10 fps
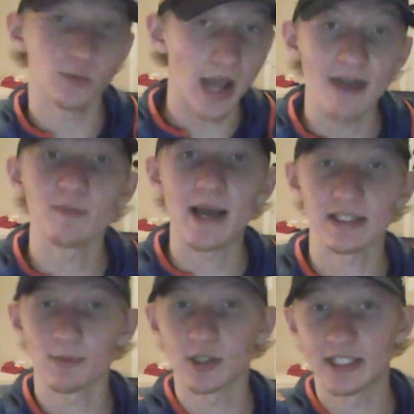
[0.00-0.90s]
Do I have a
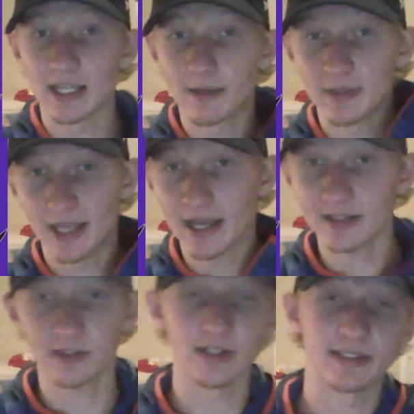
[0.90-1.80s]
basketball team? And the
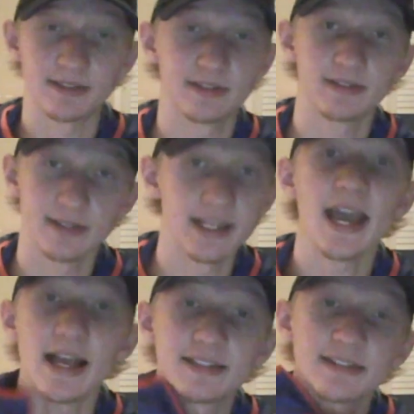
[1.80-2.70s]
answer is
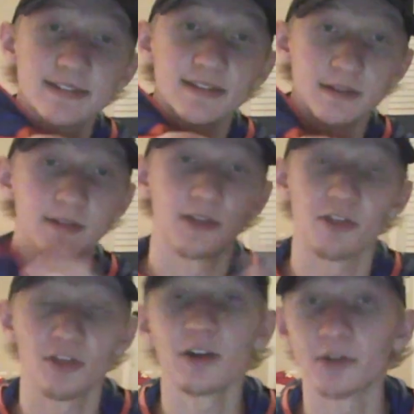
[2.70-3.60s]
yes, the
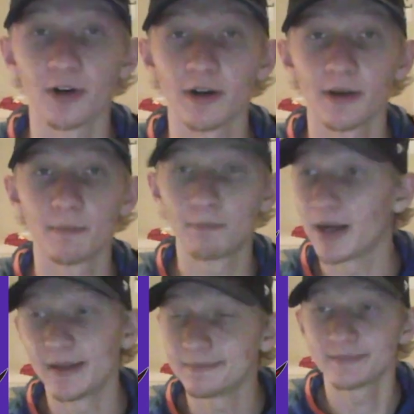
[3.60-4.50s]
Thunder,
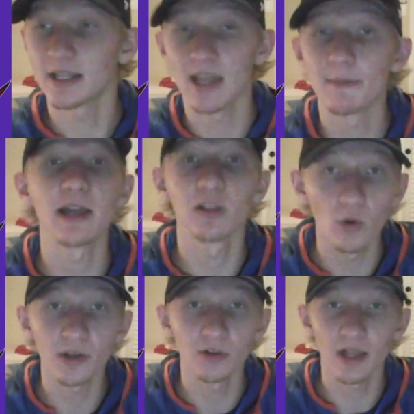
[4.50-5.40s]
but am I
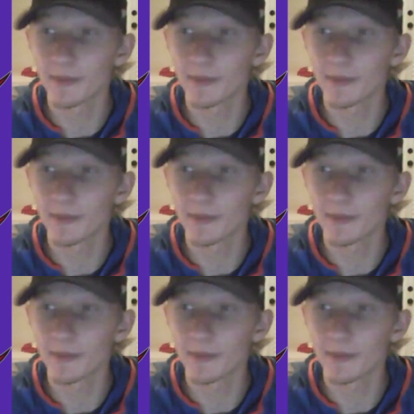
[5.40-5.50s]
loyal?